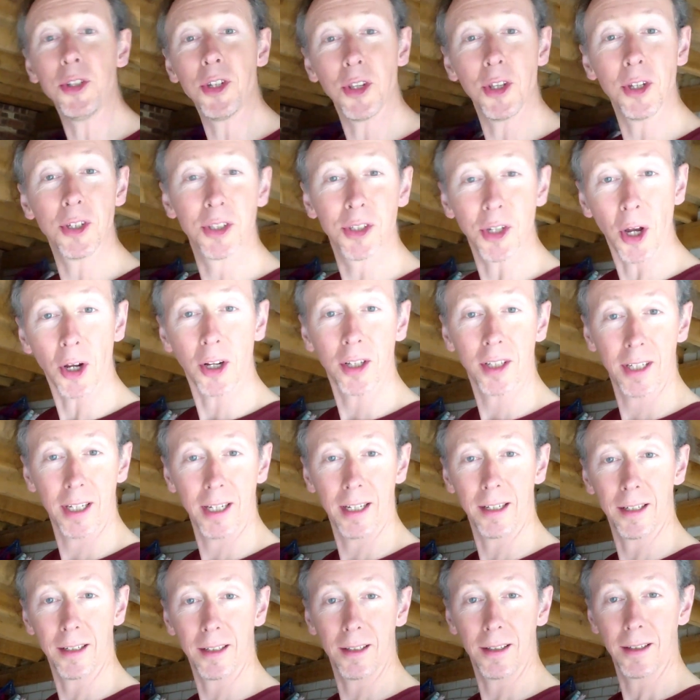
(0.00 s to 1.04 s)
under the
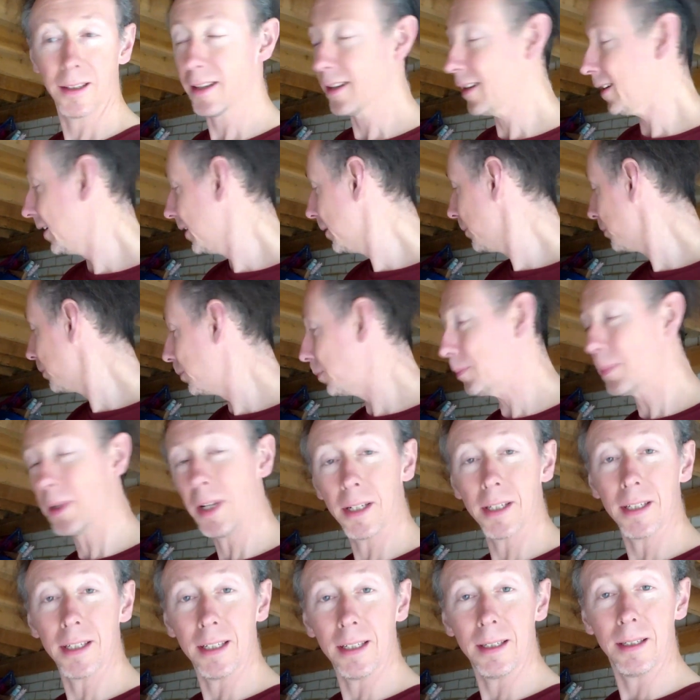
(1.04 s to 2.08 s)
ducting
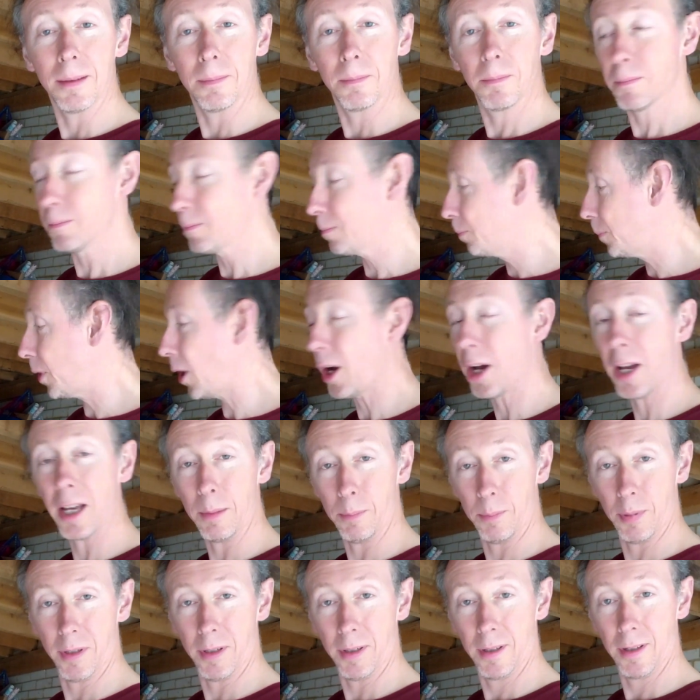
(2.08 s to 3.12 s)
bloody
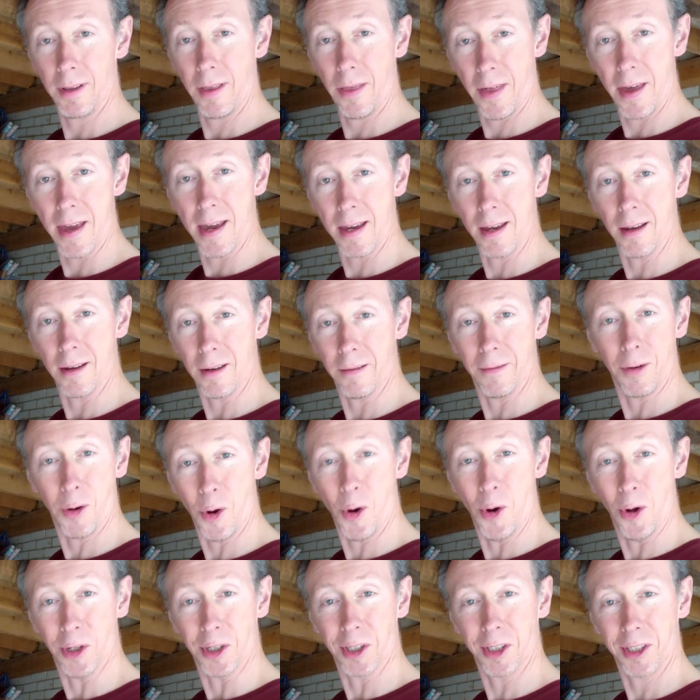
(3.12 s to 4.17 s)
pipe thing, of
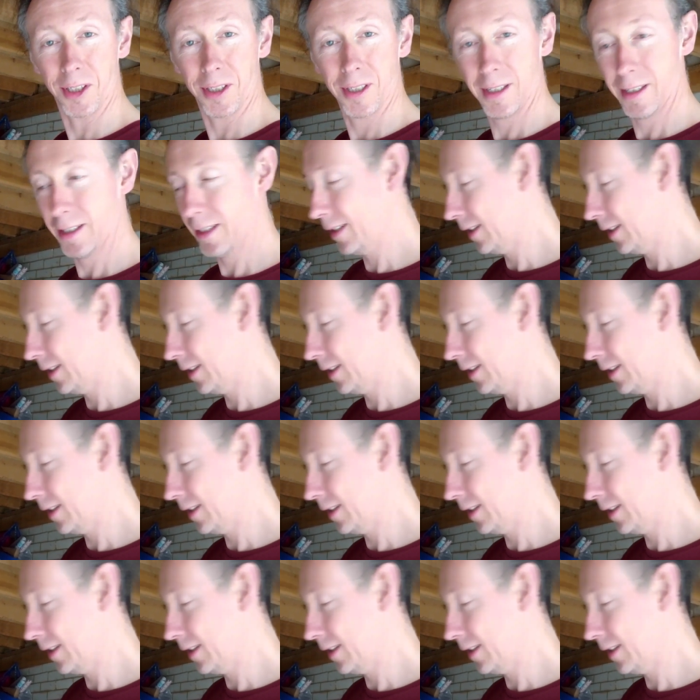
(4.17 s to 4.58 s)
course.